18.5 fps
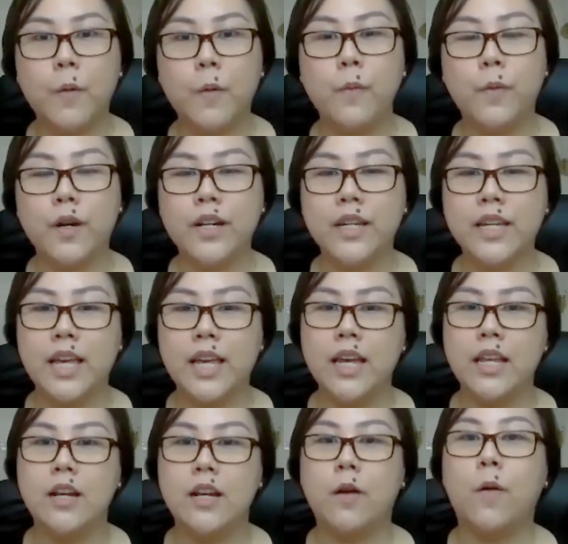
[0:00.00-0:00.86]
working
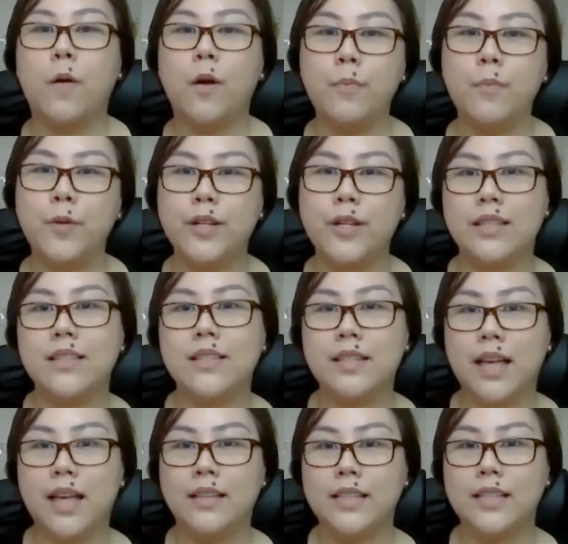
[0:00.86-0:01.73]
in a corporate
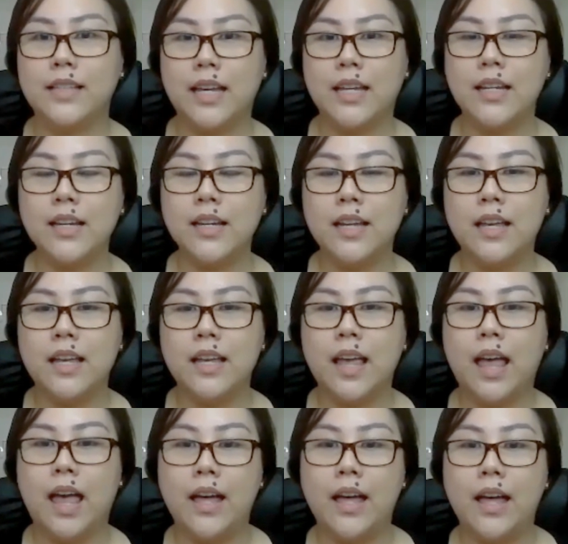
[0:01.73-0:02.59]
setting
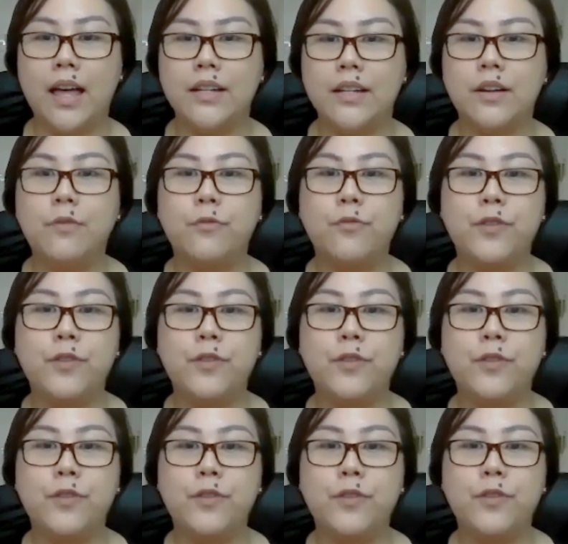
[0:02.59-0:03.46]
and
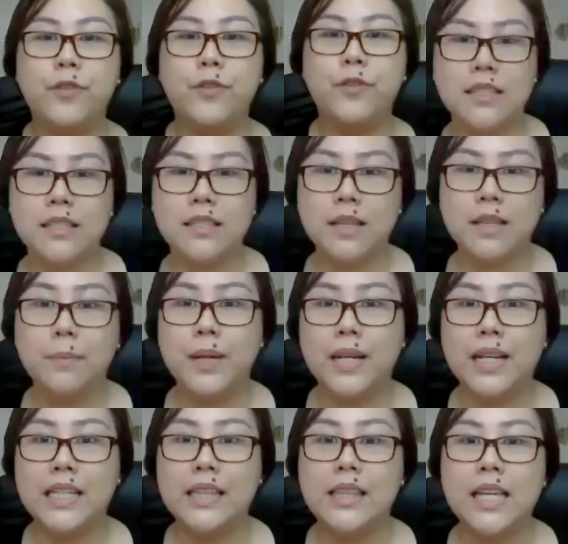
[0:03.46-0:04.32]
freelancing is
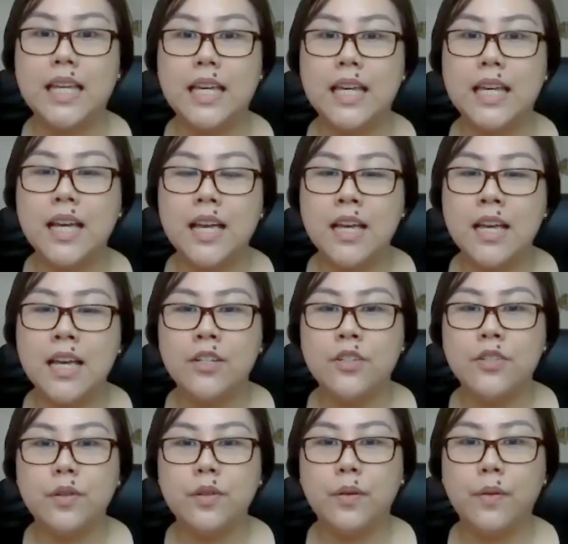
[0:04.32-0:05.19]
stability.
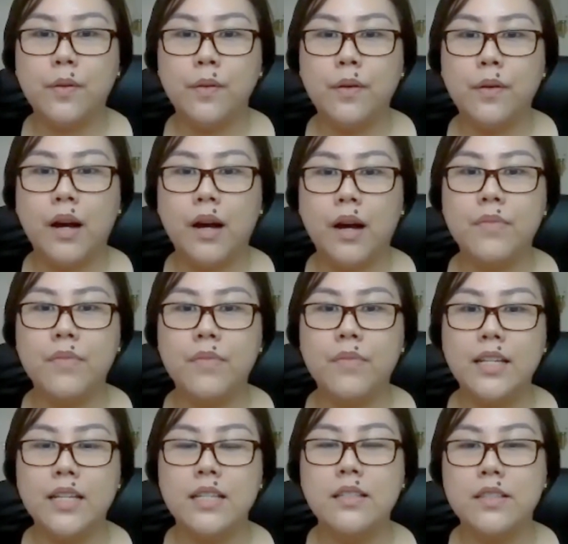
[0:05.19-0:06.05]
So
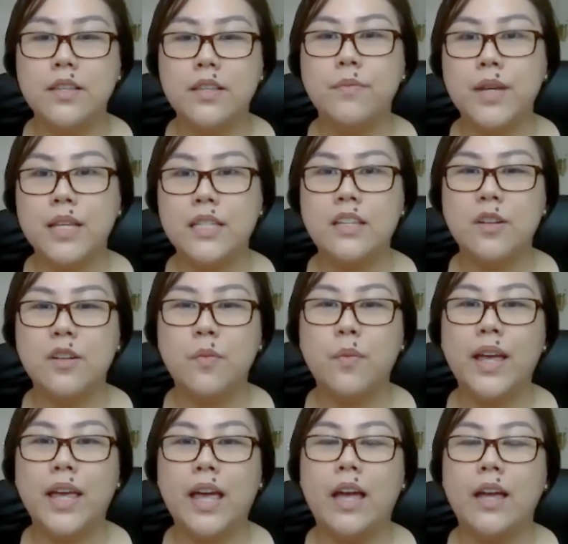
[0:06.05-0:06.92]
that is the reason
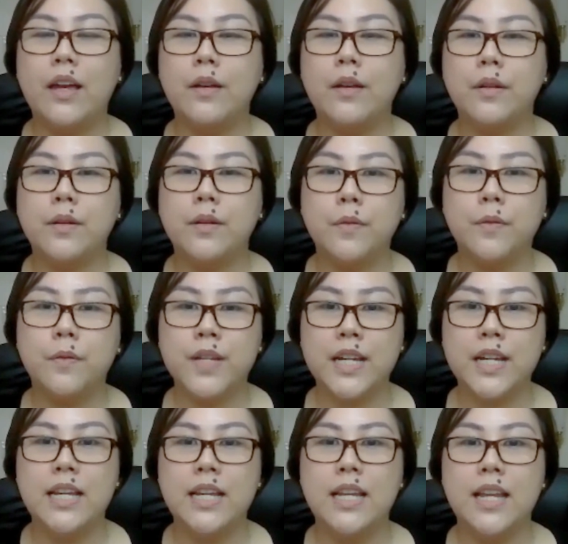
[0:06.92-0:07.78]
why I
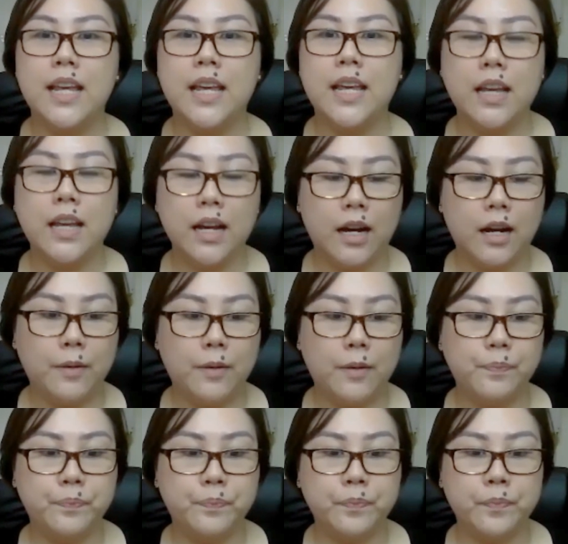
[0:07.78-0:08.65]
really,
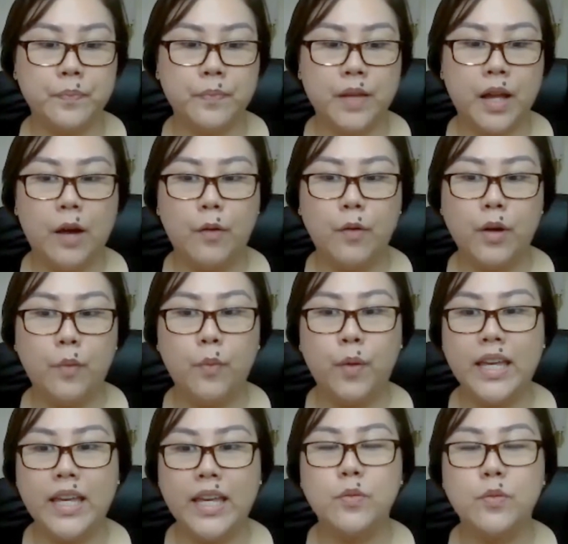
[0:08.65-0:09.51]

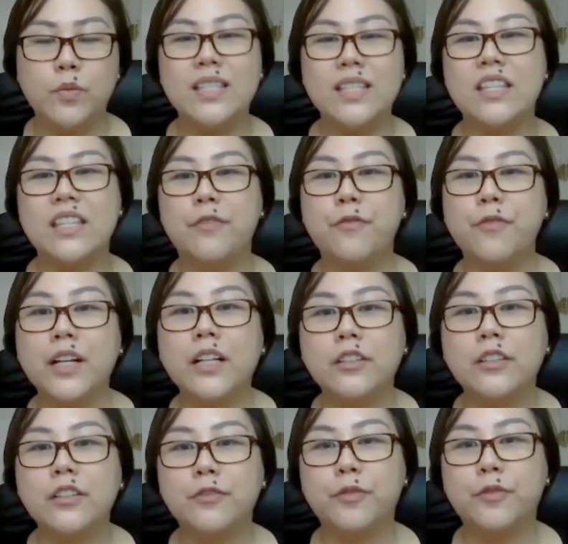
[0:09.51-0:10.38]
why it was
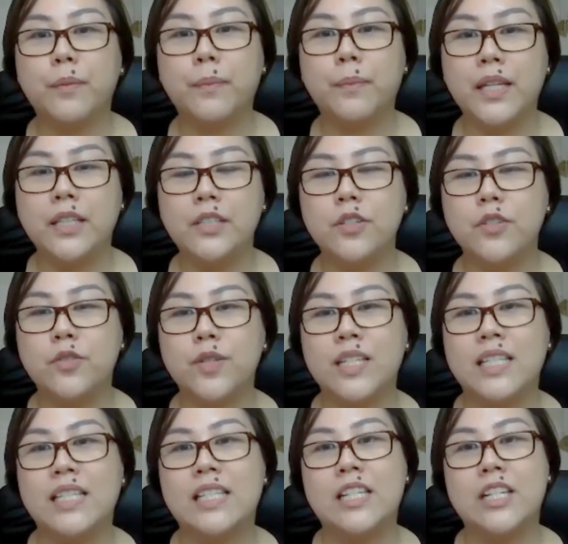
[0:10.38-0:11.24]
difficult for me to
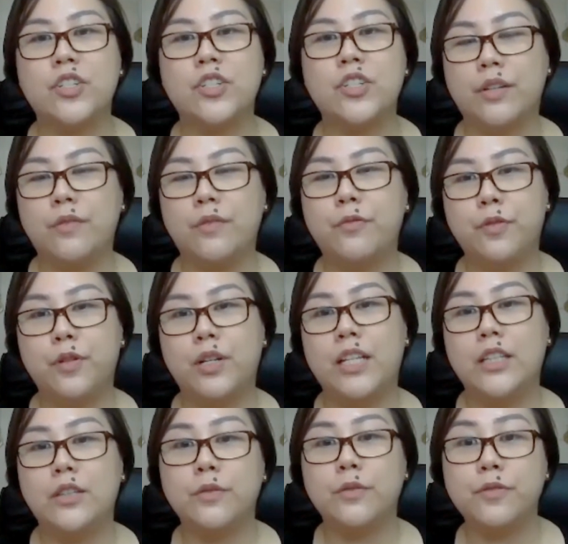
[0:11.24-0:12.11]
transition
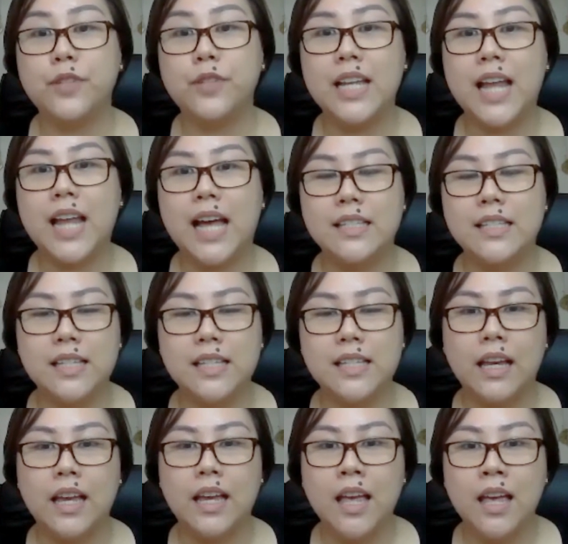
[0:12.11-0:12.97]
fully to
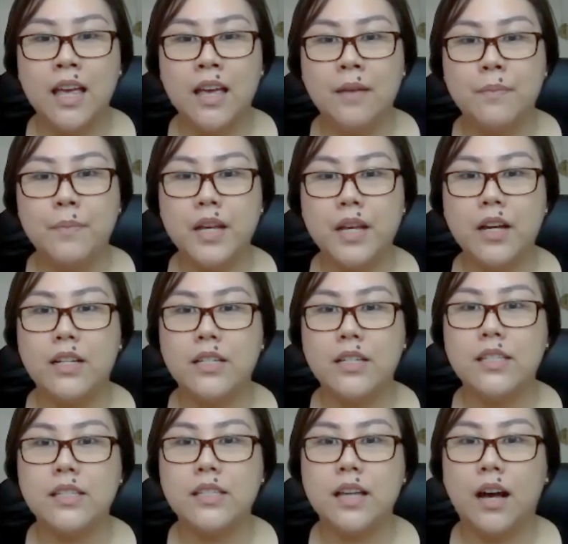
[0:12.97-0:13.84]
freelancing,
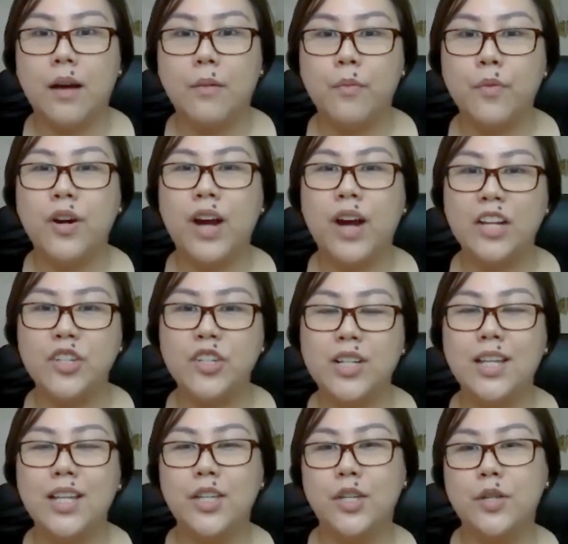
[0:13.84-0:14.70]
because we're
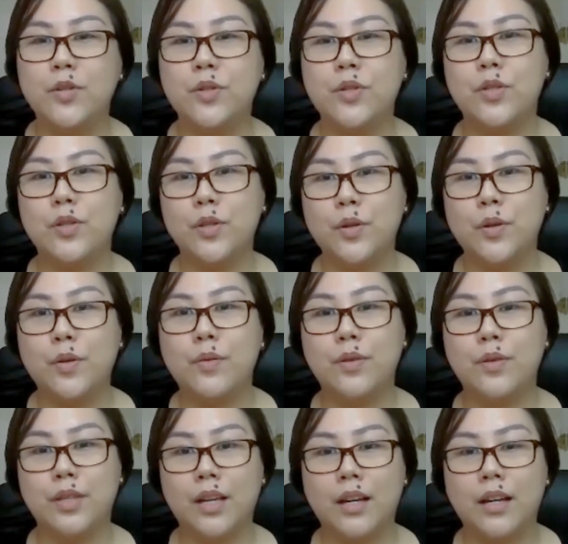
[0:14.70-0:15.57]
actually used
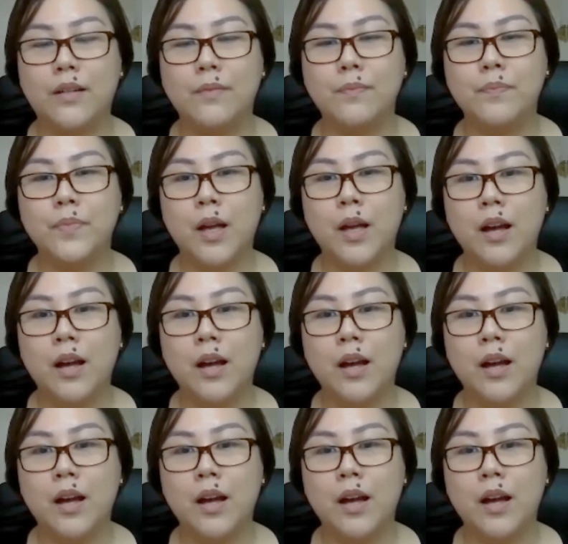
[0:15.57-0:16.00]
to the